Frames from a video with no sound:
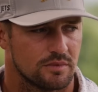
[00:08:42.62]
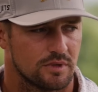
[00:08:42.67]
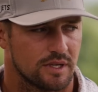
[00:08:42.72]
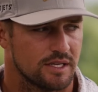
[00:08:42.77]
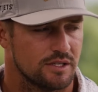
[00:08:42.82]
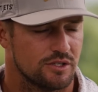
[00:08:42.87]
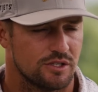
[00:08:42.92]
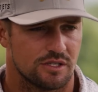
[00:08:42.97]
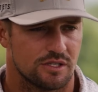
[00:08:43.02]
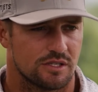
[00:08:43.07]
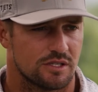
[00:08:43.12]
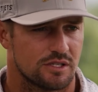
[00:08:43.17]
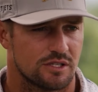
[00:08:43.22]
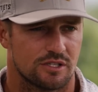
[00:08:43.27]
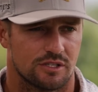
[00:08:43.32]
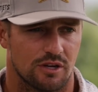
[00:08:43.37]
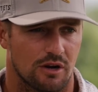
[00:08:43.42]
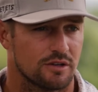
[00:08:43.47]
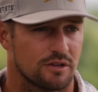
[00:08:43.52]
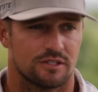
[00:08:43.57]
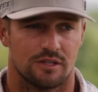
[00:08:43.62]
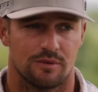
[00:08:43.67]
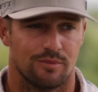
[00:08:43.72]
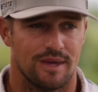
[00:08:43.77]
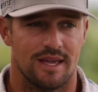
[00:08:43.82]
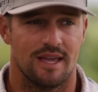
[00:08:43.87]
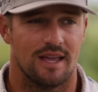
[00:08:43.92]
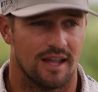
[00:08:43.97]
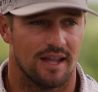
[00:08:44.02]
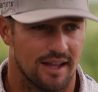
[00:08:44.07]
can just start to
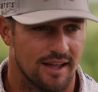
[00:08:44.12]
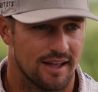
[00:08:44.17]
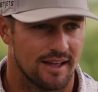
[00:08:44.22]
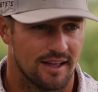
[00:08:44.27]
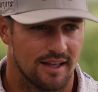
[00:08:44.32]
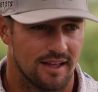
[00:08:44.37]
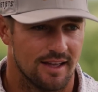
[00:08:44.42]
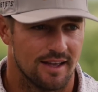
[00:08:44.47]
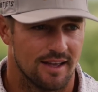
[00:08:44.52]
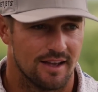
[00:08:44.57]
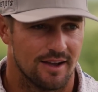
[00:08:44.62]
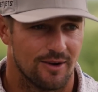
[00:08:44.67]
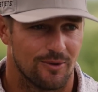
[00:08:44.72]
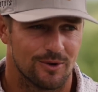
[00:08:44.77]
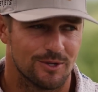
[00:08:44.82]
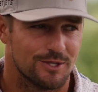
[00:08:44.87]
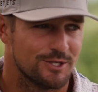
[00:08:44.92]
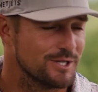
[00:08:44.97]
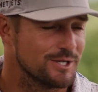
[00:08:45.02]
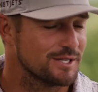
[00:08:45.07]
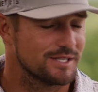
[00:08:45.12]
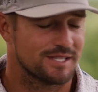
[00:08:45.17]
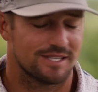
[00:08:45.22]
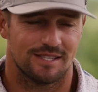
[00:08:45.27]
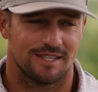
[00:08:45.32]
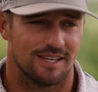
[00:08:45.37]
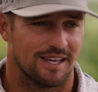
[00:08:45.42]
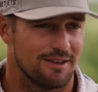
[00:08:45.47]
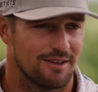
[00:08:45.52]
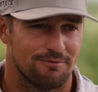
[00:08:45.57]
be. We're
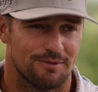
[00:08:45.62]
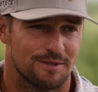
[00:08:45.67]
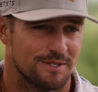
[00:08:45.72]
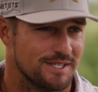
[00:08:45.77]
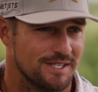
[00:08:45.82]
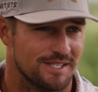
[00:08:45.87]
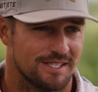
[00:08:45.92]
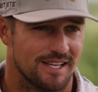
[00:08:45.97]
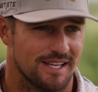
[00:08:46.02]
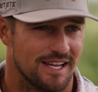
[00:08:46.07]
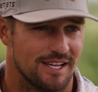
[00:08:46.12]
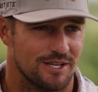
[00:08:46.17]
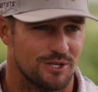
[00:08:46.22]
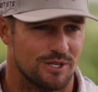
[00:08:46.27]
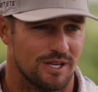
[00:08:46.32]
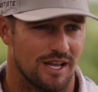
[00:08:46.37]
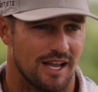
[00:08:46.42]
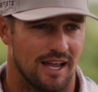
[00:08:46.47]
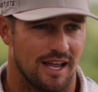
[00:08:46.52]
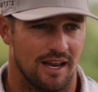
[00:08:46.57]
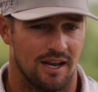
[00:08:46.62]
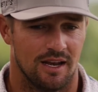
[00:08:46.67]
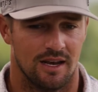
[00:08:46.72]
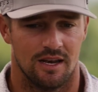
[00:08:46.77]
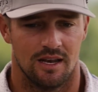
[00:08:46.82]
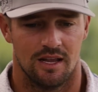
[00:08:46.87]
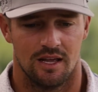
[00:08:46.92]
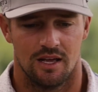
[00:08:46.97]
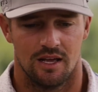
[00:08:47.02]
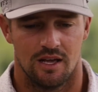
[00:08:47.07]
just the infancy stage, and
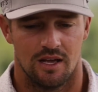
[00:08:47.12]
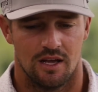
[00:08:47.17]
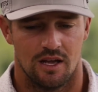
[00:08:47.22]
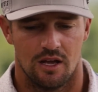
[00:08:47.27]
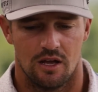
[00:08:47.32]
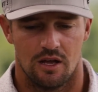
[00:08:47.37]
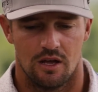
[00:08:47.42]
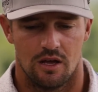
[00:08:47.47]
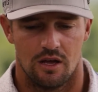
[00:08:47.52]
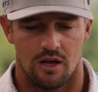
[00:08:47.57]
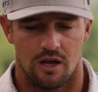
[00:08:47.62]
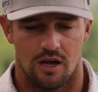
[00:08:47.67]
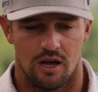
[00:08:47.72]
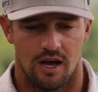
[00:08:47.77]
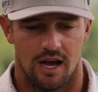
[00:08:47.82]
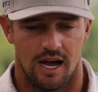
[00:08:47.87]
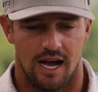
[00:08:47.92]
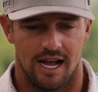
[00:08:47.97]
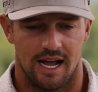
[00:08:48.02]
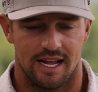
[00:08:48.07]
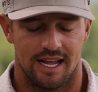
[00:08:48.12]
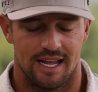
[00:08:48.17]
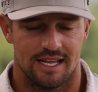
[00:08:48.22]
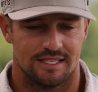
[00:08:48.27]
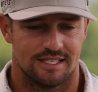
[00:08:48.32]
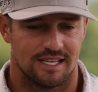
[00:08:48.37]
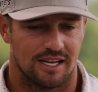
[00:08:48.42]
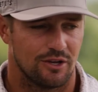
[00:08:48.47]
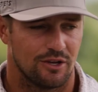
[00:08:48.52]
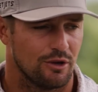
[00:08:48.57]
I
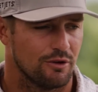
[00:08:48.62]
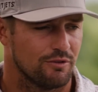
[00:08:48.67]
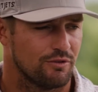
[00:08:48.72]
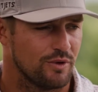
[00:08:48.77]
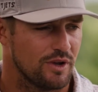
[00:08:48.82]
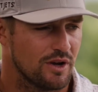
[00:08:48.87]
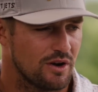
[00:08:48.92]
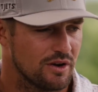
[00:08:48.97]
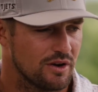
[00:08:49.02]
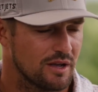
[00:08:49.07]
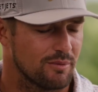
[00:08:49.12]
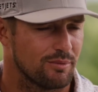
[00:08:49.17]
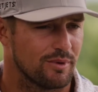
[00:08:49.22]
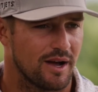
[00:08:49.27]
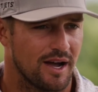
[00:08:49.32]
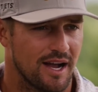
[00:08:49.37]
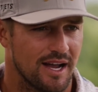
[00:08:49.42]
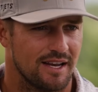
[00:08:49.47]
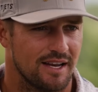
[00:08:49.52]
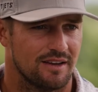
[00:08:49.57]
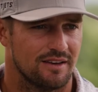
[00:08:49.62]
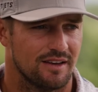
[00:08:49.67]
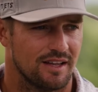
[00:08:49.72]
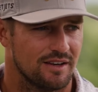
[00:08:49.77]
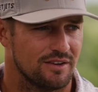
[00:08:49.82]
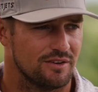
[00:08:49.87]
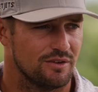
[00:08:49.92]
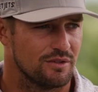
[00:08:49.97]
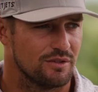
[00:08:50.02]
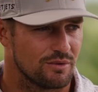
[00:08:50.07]
can't tell you, if we all get behind
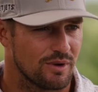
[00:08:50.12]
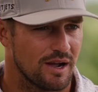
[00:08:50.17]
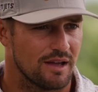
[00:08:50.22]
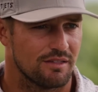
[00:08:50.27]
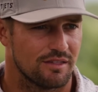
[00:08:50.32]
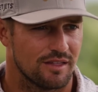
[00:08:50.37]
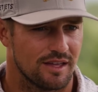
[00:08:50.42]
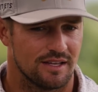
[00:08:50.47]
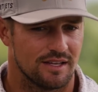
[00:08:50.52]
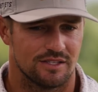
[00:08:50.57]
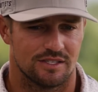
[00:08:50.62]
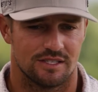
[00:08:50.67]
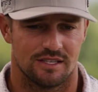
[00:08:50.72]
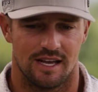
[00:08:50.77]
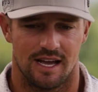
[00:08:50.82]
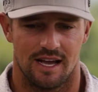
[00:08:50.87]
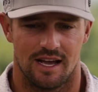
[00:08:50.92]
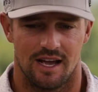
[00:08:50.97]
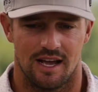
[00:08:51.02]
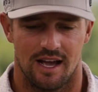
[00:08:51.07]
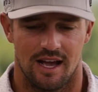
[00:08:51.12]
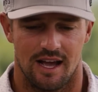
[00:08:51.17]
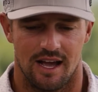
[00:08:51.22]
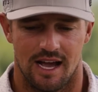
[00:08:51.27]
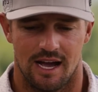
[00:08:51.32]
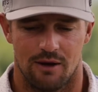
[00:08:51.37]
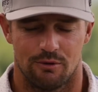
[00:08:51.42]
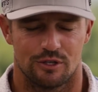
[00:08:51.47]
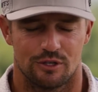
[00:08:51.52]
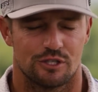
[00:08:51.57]
and do the right things,
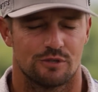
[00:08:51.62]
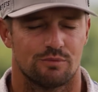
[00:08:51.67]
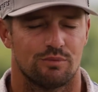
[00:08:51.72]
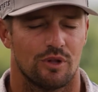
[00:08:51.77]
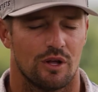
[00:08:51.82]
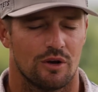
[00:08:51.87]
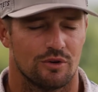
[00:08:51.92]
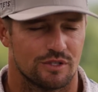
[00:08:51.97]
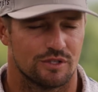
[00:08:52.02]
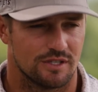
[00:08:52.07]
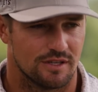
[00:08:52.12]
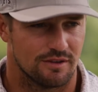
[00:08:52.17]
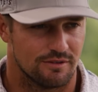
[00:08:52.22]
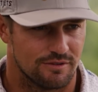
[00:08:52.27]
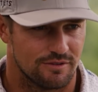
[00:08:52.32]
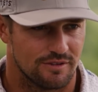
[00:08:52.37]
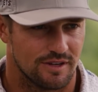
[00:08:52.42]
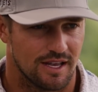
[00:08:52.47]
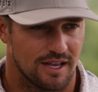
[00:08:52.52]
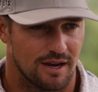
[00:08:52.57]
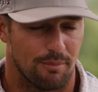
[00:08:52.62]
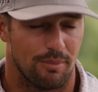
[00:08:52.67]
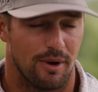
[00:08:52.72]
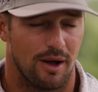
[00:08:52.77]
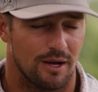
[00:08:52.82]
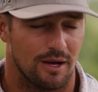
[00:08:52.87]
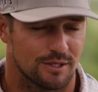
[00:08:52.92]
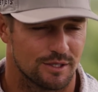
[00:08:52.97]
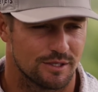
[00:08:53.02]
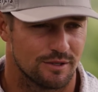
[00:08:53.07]
how explosive in a
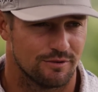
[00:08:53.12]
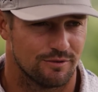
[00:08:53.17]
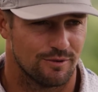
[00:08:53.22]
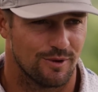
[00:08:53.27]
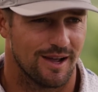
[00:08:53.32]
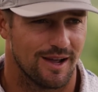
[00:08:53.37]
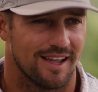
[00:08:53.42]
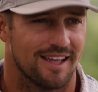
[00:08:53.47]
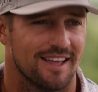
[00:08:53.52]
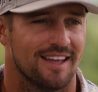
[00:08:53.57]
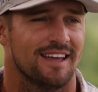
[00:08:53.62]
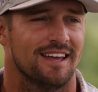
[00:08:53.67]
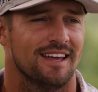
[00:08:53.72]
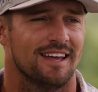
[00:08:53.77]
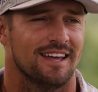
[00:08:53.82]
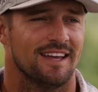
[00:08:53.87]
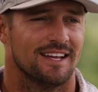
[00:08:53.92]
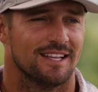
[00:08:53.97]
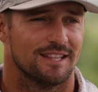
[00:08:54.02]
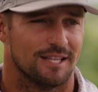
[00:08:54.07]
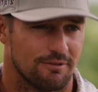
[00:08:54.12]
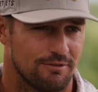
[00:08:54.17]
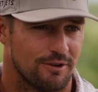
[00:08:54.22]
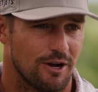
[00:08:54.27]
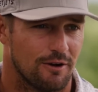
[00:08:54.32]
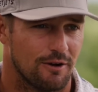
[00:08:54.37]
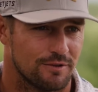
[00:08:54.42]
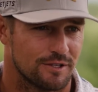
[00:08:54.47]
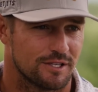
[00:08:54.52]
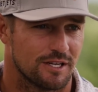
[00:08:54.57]
positive way LIV
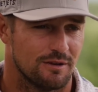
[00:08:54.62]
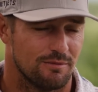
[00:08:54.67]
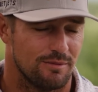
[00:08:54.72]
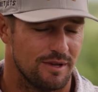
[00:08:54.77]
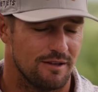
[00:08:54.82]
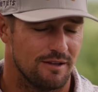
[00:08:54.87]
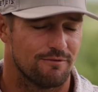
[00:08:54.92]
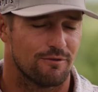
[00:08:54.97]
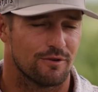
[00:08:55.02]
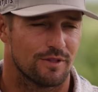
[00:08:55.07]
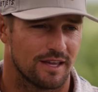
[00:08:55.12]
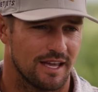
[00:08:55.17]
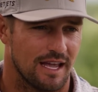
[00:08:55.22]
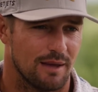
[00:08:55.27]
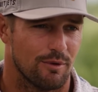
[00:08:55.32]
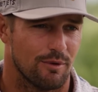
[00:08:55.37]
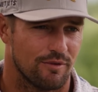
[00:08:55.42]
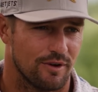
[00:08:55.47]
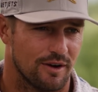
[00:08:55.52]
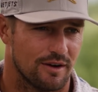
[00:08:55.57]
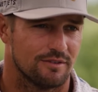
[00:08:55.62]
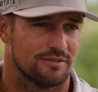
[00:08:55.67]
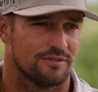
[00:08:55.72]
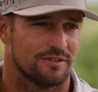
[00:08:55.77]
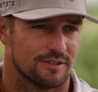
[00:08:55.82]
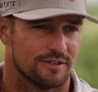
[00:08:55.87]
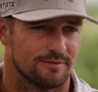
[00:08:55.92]
Golf is going to be for the game of golf.